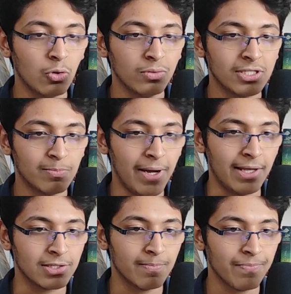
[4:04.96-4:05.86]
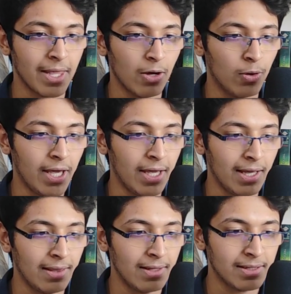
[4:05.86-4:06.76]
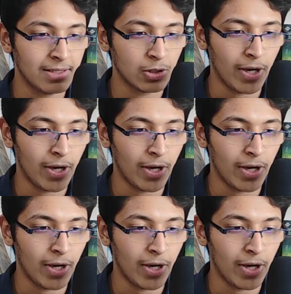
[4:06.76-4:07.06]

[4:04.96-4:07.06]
to this place, okay? This is